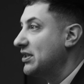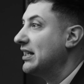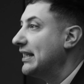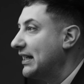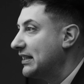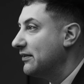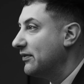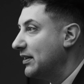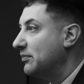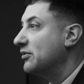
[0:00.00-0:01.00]

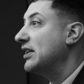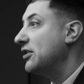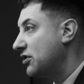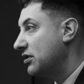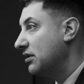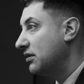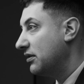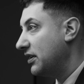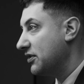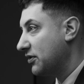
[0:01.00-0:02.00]
collectively breach
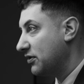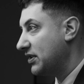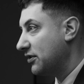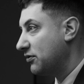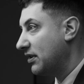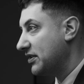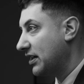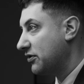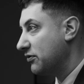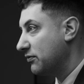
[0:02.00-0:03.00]
the associated
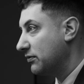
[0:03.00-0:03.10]
transactions